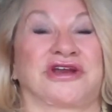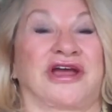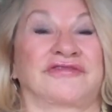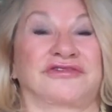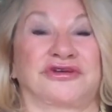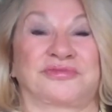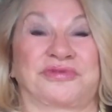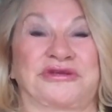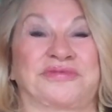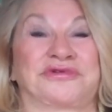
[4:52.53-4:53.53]
I've known
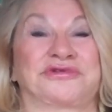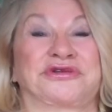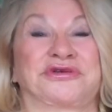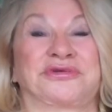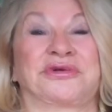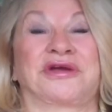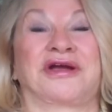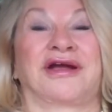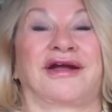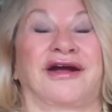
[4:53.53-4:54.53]
people who,
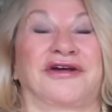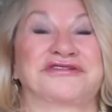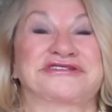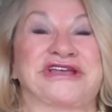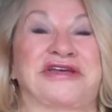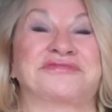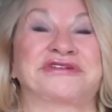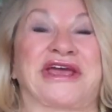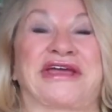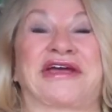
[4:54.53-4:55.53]
on the same
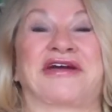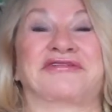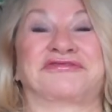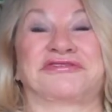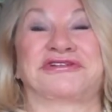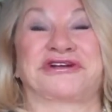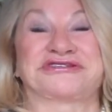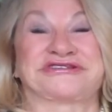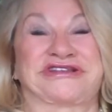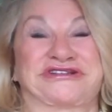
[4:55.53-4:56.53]
day, have
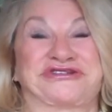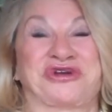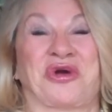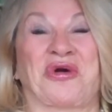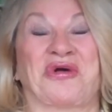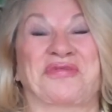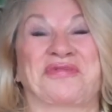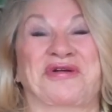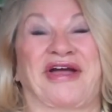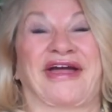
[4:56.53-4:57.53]
lost their
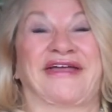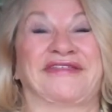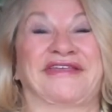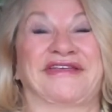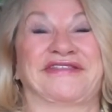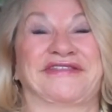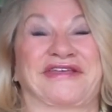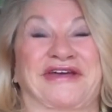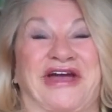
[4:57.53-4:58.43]
job and then their